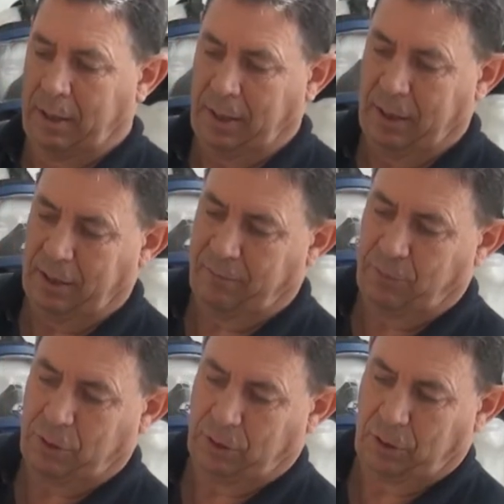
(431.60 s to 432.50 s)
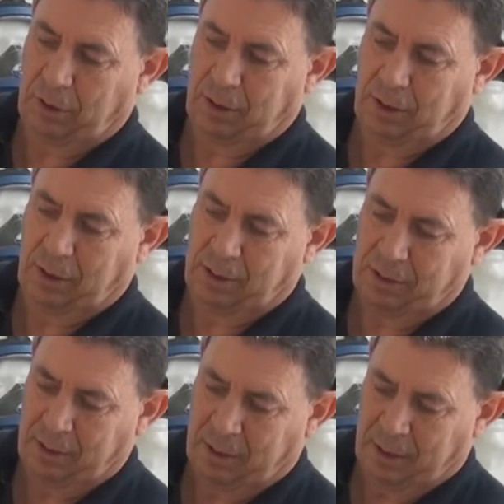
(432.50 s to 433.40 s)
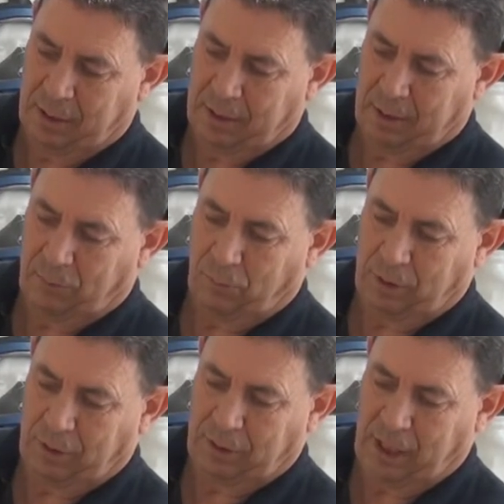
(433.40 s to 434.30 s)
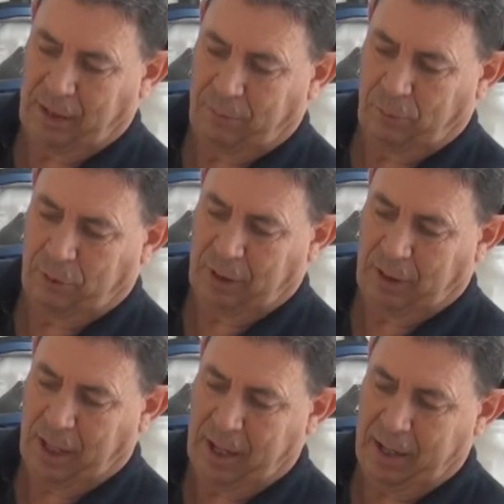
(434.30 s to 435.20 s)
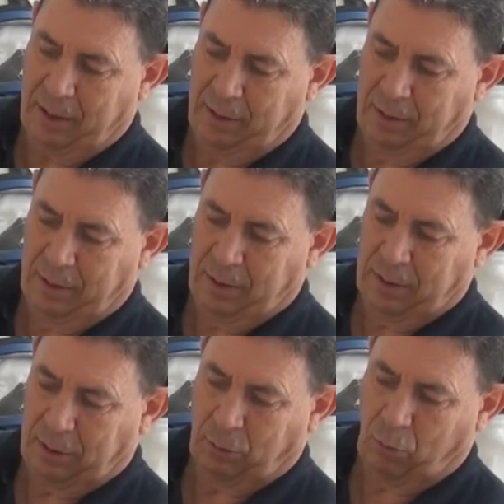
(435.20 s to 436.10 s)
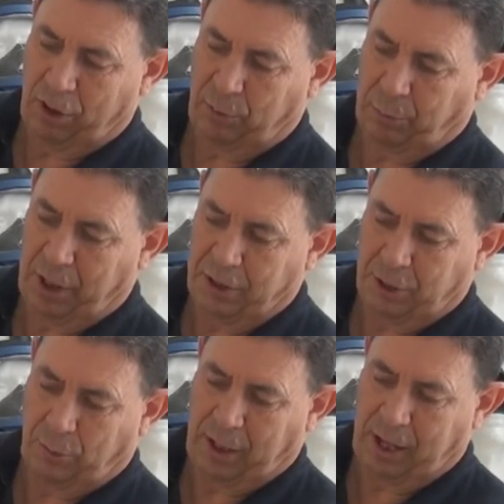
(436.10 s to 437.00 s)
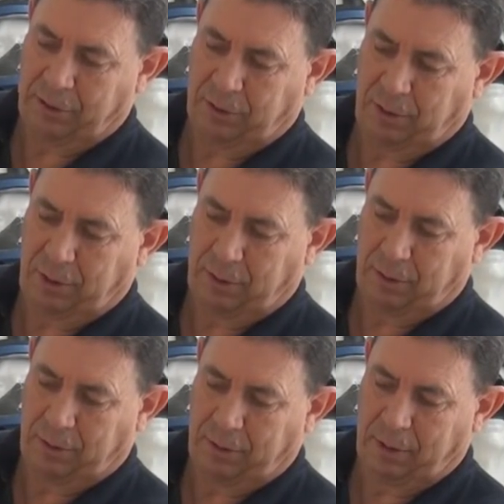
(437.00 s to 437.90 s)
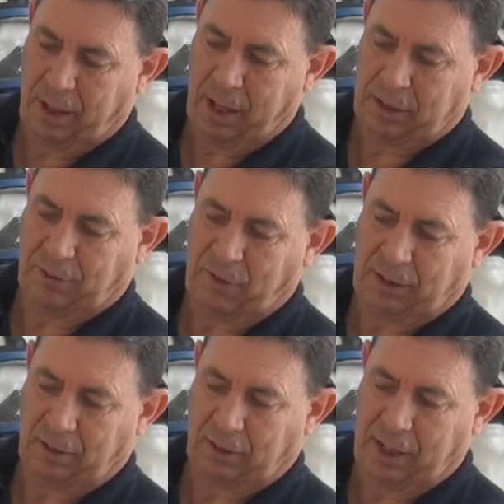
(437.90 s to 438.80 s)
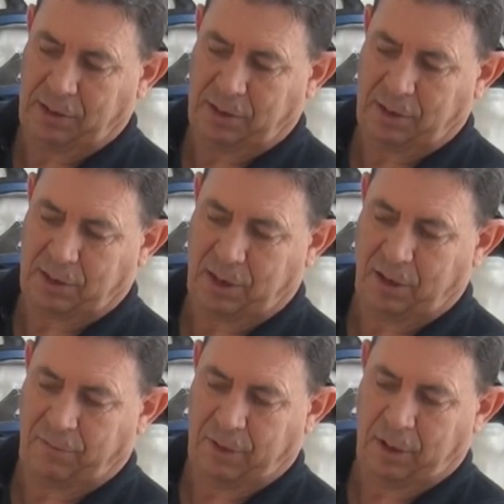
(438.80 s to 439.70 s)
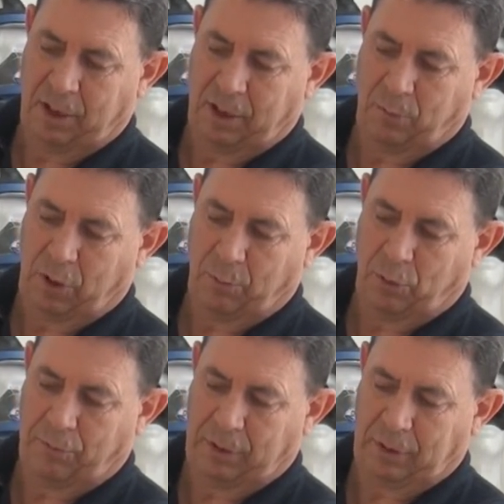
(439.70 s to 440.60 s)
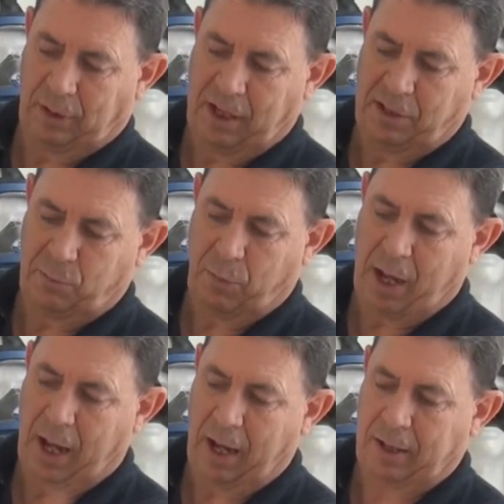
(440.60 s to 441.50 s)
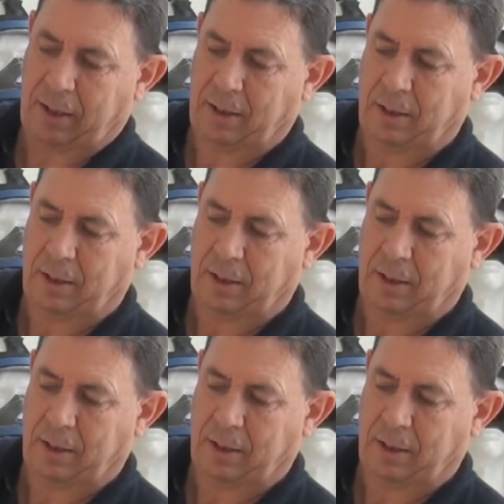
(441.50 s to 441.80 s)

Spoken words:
And if you can look at this, when the diver would inhale, the water pressure would actually activate the lens itself. And by moving the lens back,